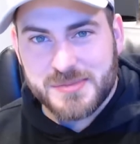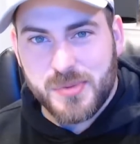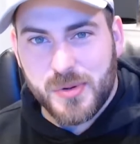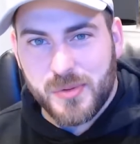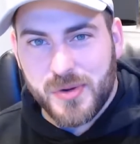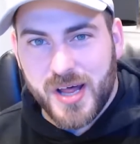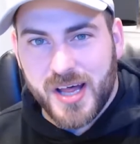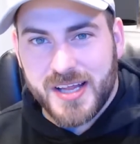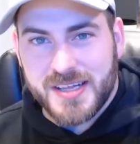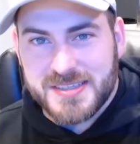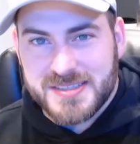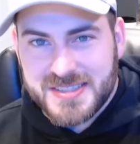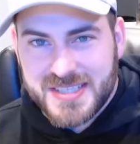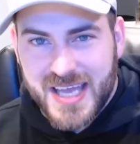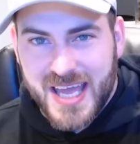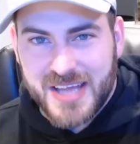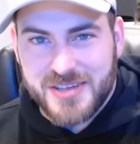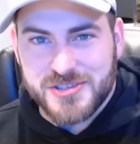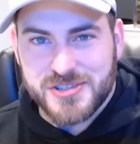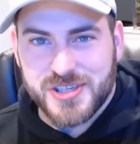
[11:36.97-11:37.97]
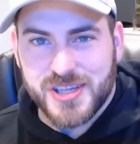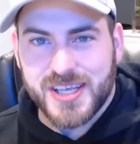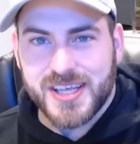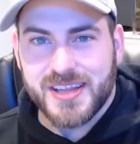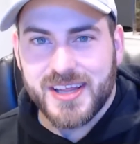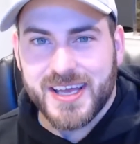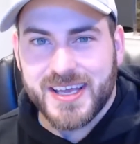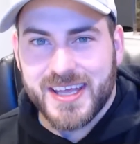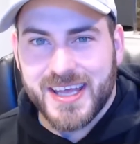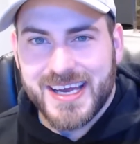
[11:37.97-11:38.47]
But we're not intentionally
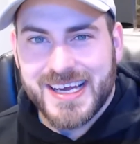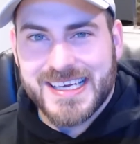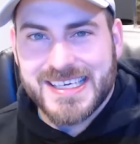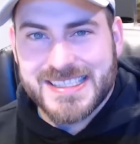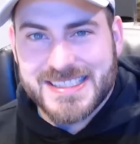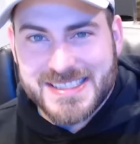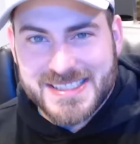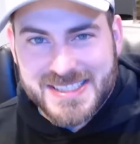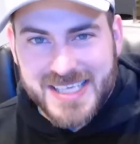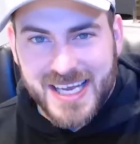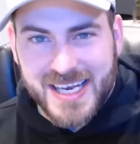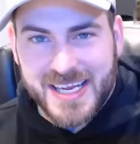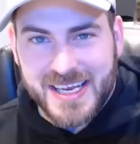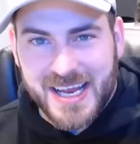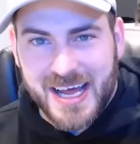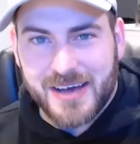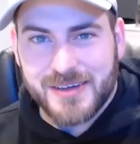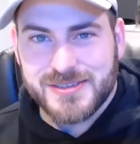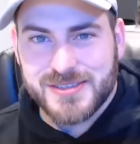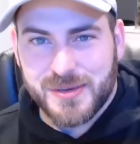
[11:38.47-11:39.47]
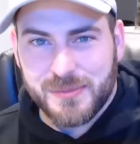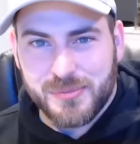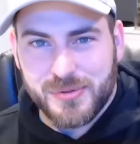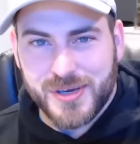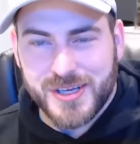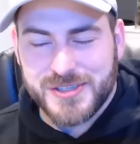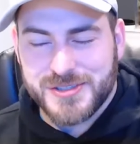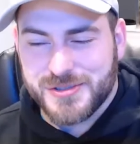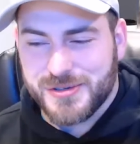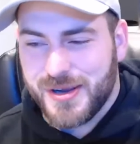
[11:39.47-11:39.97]
like setting out to
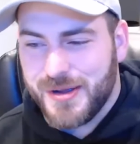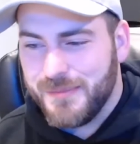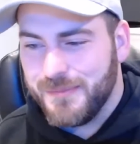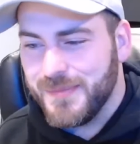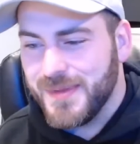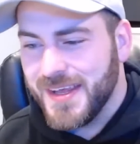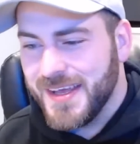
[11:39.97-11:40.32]
breed shrimp.